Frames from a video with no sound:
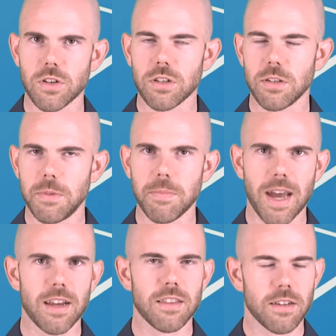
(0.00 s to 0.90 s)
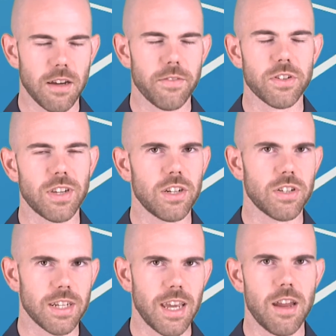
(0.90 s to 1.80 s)
certainly be back in the
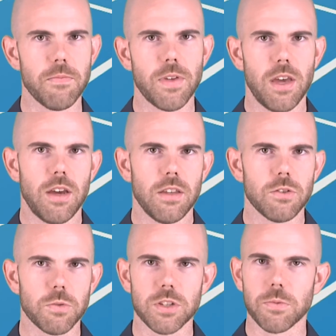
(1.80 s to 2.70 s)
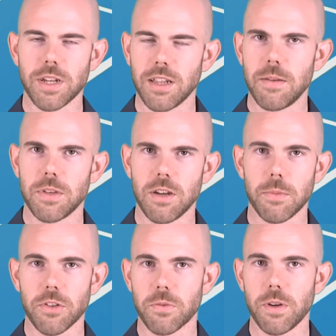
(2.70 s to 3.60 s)
conversation again. The Swiss reclaimed the
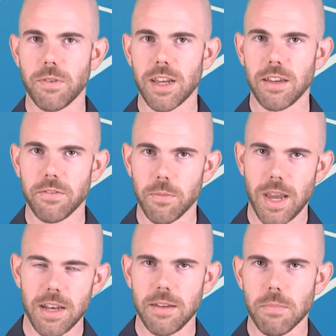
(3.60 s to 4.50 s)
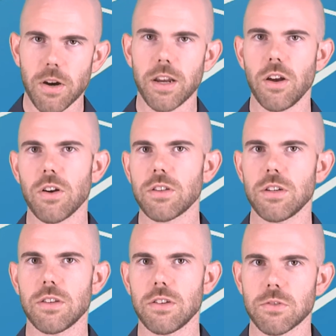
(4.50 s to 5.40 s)
number three ranking from Andy Murray
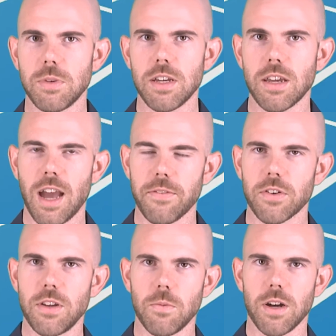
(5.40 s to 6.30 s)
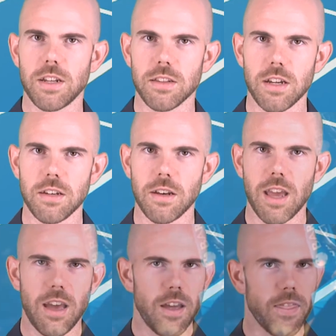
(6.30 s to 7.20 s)
earlier this week after he won in London.
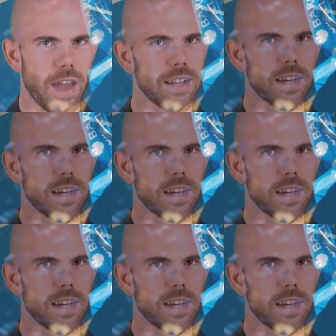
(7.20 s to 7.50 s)
That